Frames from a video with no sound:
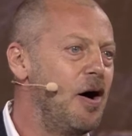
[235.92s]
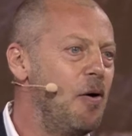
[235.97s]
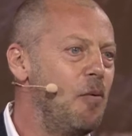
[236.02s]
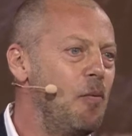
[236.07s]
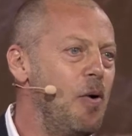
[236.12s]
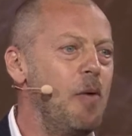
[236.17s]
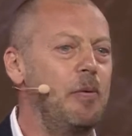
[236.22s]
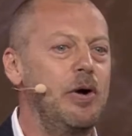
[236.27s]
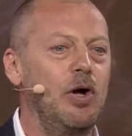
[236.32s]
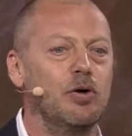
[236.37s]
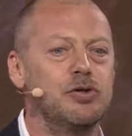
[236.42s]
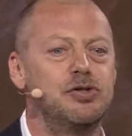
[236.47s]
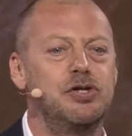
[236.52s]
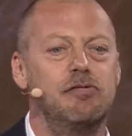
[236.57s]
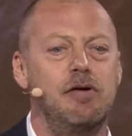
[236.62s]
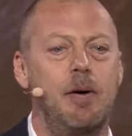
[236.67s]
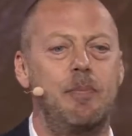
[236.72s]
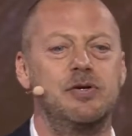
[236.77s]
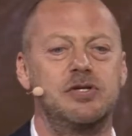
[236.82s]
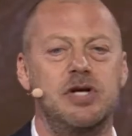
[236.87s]
Well, we
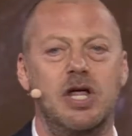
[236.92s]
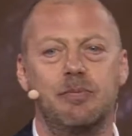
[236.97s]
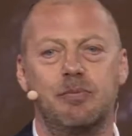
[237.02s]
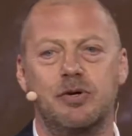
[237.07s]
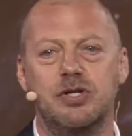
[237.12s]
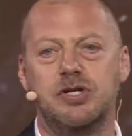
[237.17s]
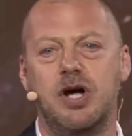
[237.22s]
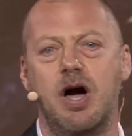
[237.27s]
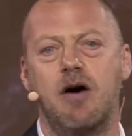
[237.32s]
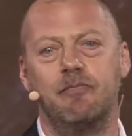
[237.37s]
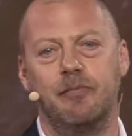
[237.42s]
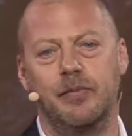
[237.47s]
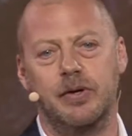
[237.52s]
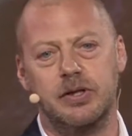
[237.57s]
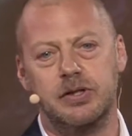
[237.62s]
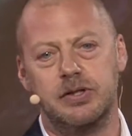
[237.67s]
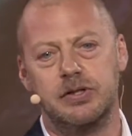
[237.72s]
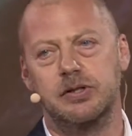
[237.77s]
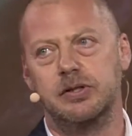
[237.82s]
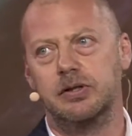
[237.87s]
also represent the British
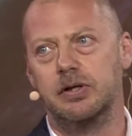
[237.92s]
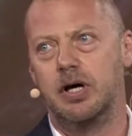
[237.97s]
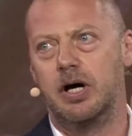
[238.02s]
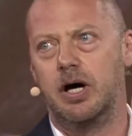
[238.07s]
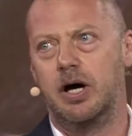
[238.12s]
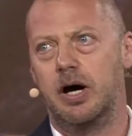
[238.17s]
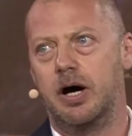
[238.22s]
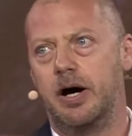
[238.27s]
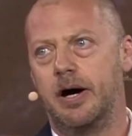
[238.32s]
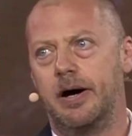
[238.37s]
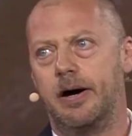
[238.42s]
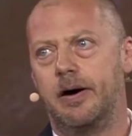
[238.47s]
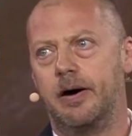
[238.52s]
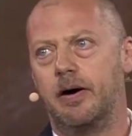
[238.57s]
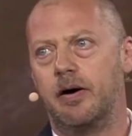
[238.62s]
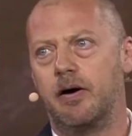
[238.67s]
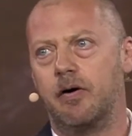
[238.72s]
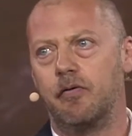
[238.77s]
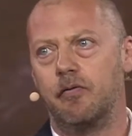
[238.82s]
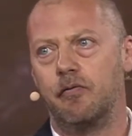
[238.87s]
government.
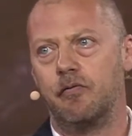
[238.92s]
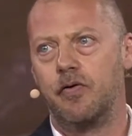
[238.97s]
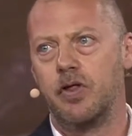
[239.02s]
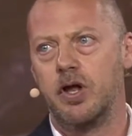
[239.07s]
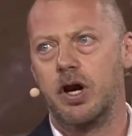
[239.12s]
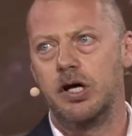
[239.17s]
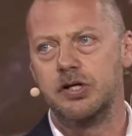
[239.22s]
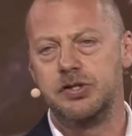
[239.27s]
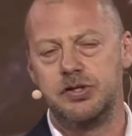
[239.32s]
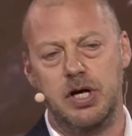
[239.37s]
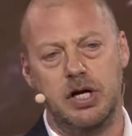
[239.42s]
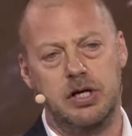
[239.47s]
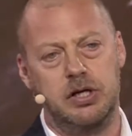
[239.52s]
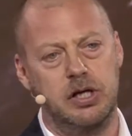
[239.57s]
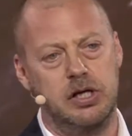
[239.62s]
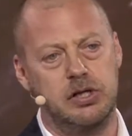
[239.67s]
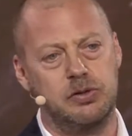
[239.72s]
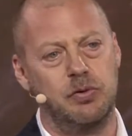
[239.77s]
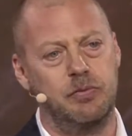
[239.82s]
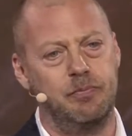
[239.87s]
For the last 10
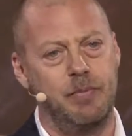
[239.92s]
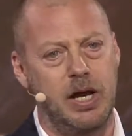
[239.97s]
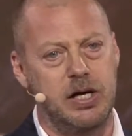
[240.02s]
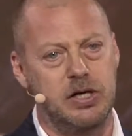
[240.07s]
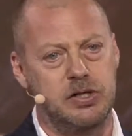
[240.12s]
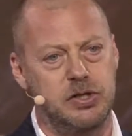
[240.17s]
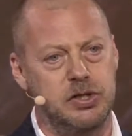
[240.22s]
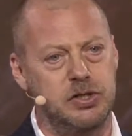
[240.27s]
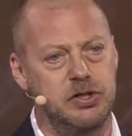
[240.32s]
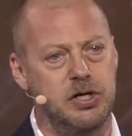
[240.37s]
years, we've managed the